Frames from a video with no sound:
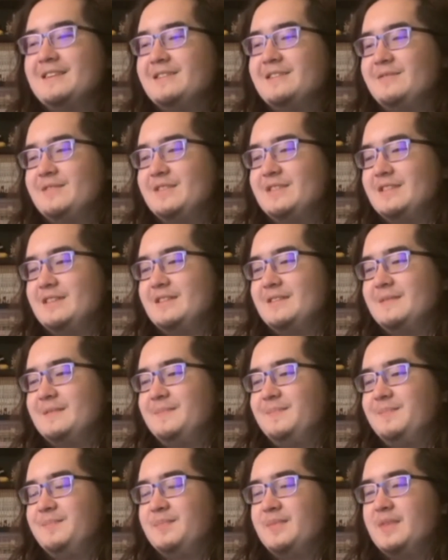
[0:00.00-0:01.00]
But
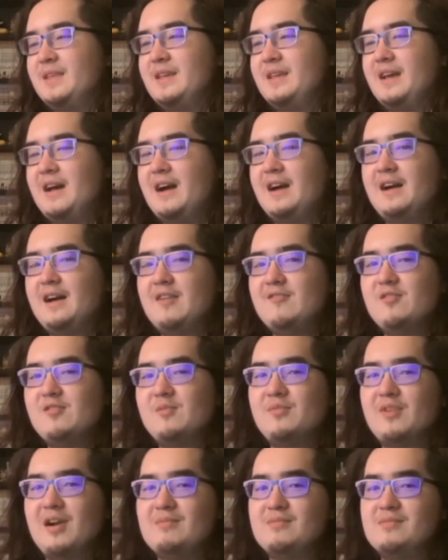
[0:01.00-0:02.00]
I will
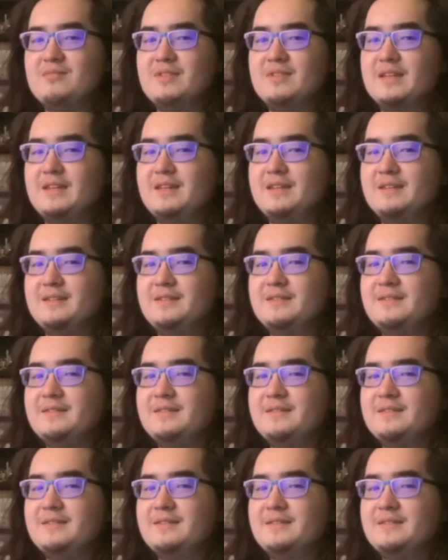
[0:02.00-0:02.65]
probably,